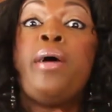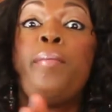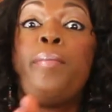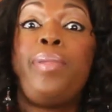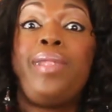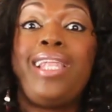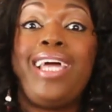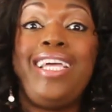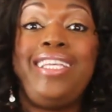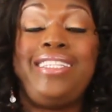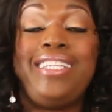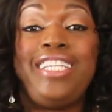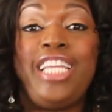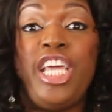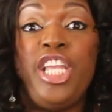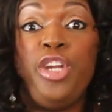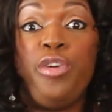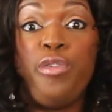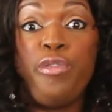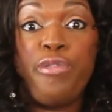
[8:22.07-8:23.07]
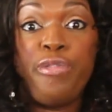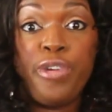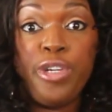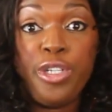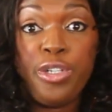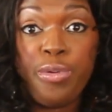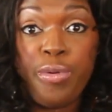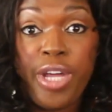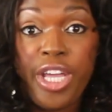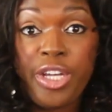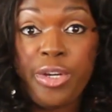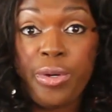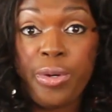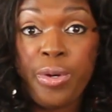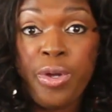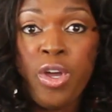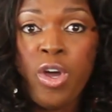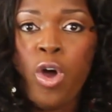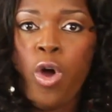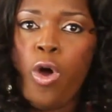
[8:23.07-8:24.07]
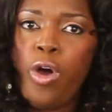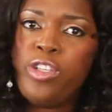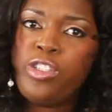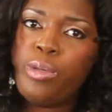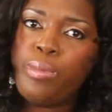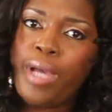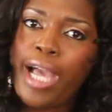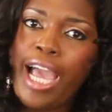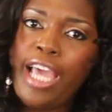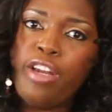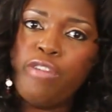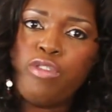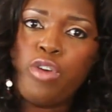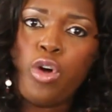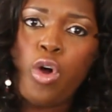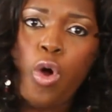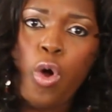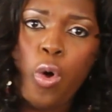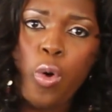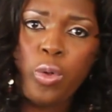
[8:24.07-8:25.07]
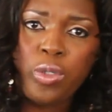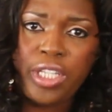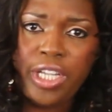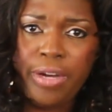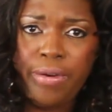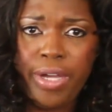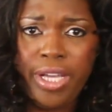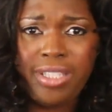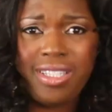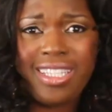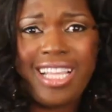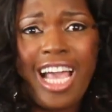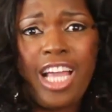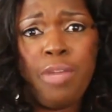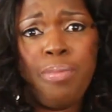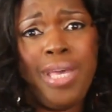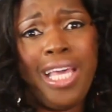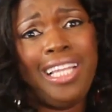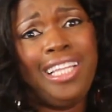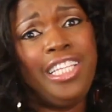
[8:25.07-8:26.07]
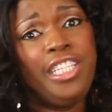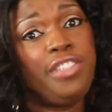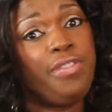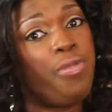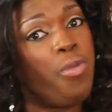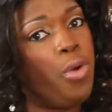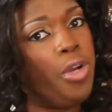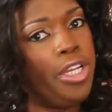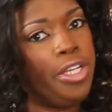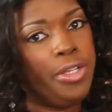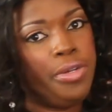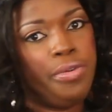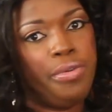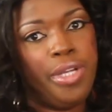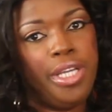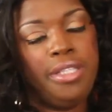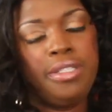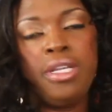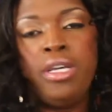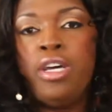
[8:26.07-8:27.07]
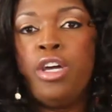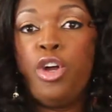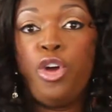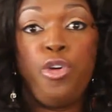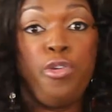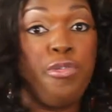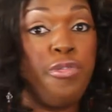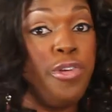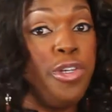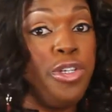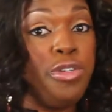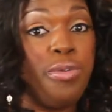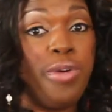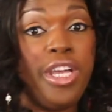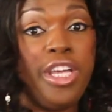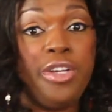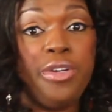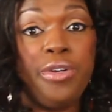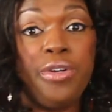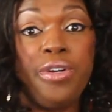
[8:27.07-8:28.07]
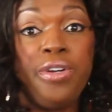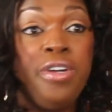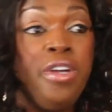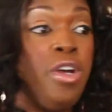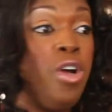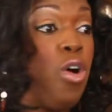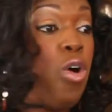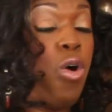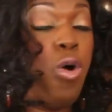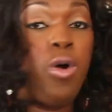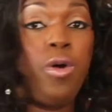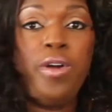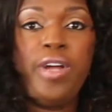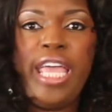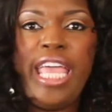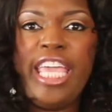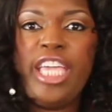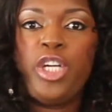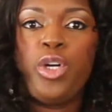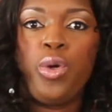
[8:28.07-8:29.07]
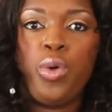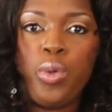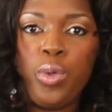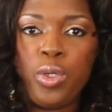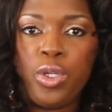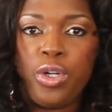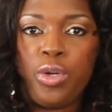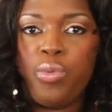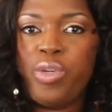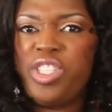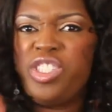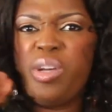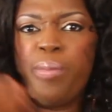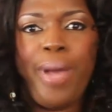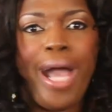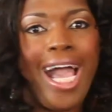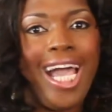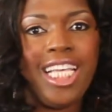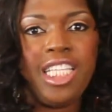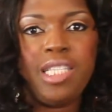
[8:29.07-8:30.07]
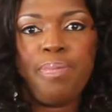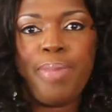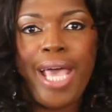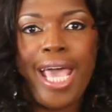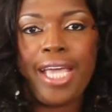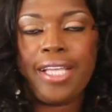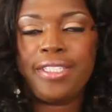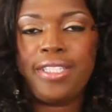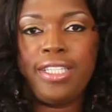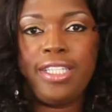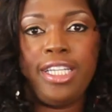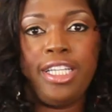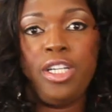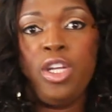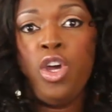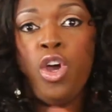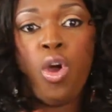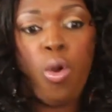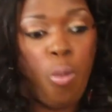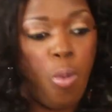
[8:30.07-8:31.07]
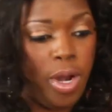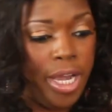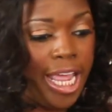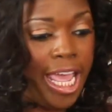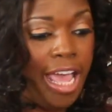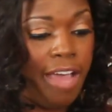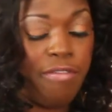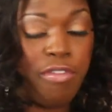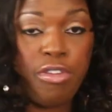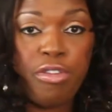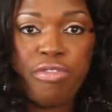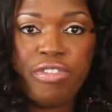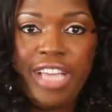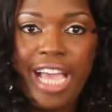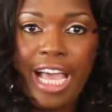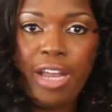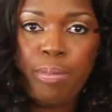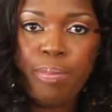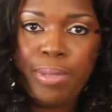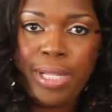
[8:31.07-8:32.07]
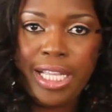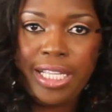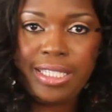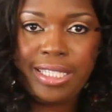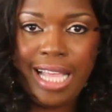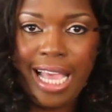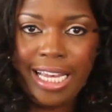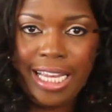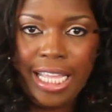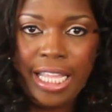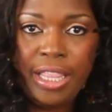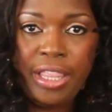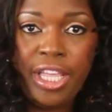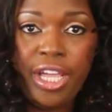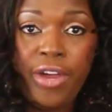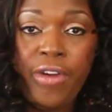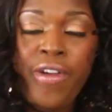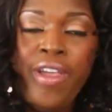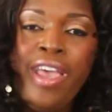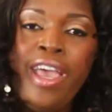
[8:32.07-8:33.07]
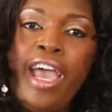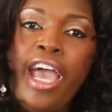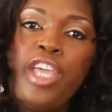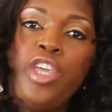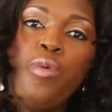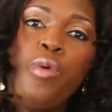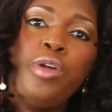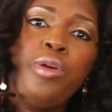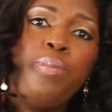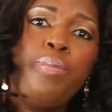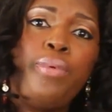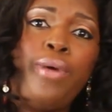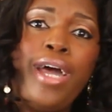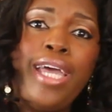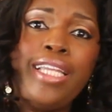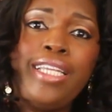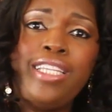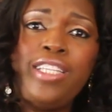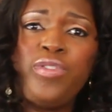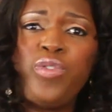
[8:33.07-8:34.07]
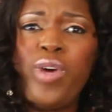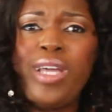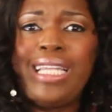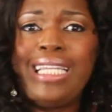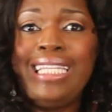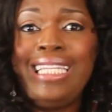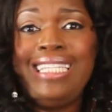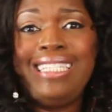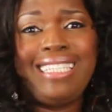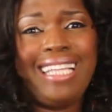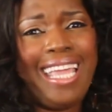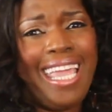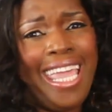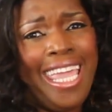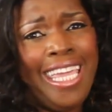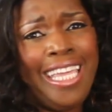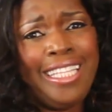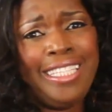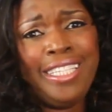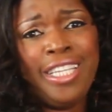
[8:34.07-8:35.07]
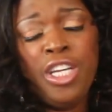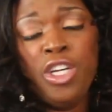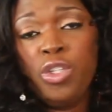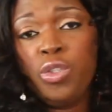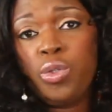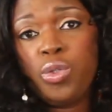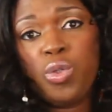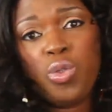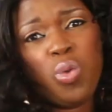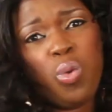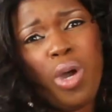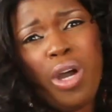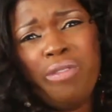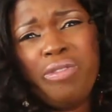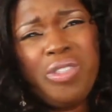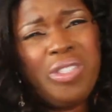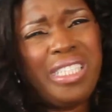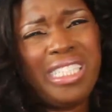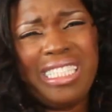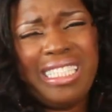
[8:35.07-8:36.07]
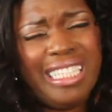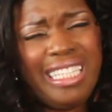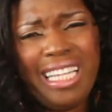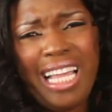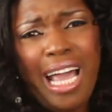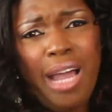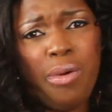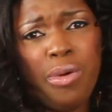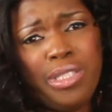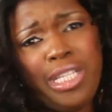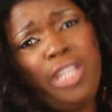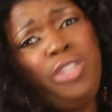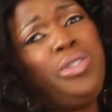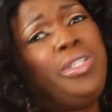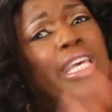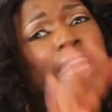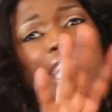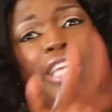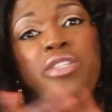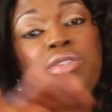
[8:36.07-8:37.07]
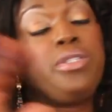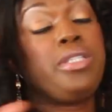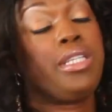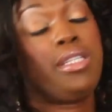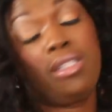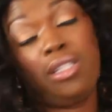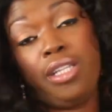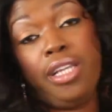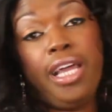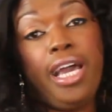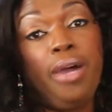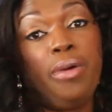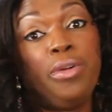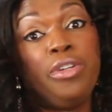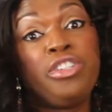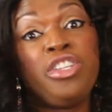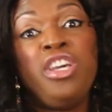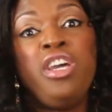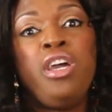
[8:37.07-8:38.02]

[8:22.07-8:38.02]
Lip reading: place it in a refrigerator or in some kind of cold area. It's got to be at least 40 degrees. A refrigerator or a cooler with some ice packs in it, what have you. You've got to place that in there. And you want to brine this for at least 8 to 12 to 16 hours. I usually say 8 to 16 hours,